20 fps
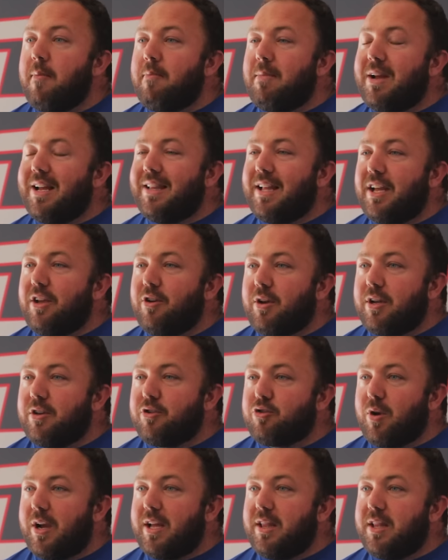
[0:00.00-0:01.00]
meaning that you can
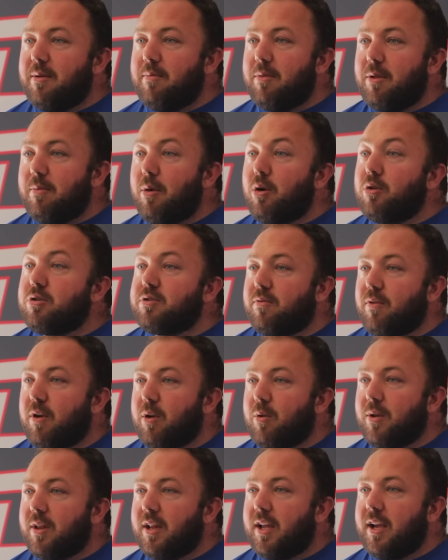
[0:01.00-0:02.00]
train them the most
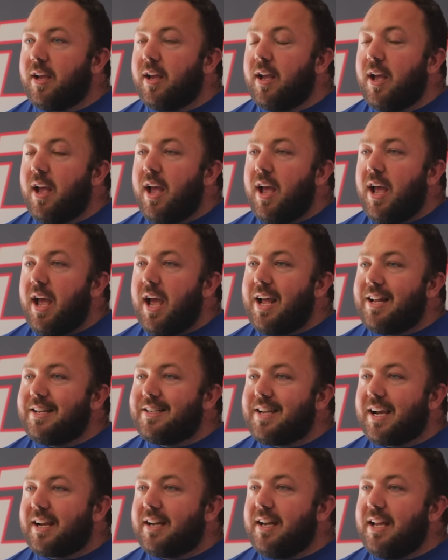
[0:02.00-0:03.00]
frequently. And
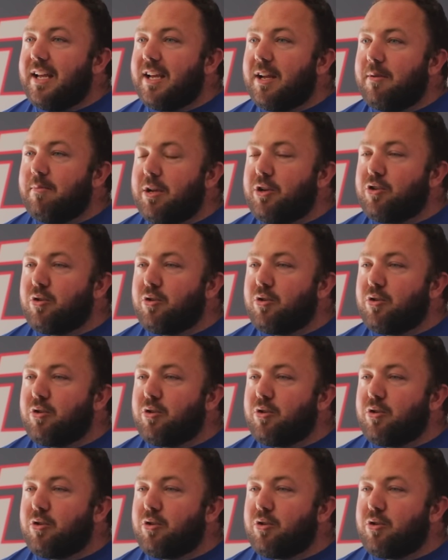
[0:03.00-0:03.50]
technique can be